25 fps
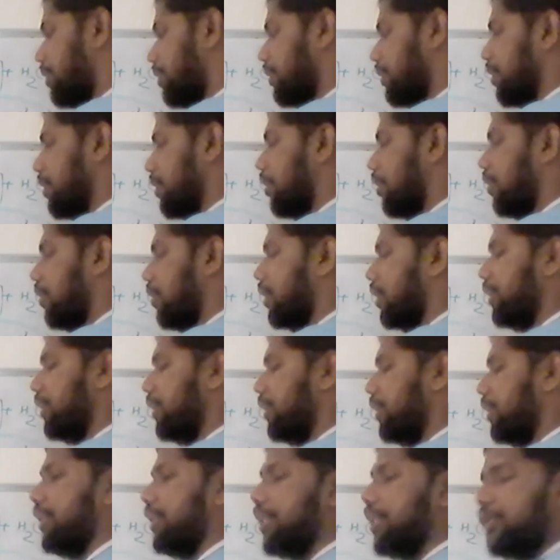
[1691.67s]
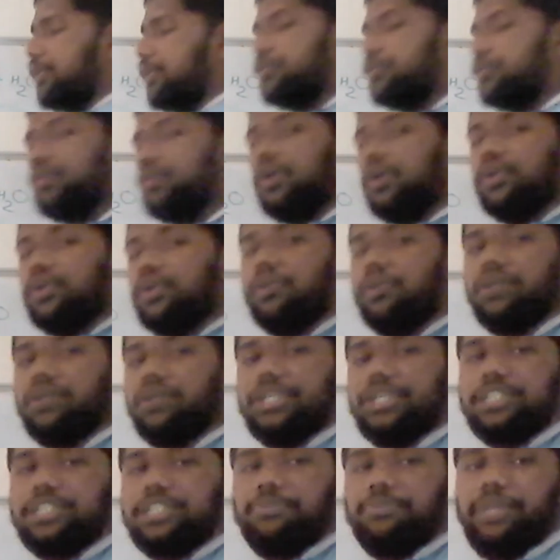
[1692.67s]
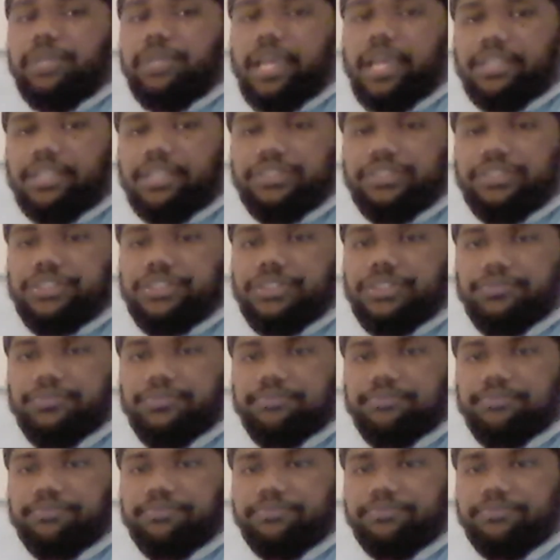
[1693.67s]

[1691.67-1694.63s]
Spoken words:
The only thing that you don't know is pH.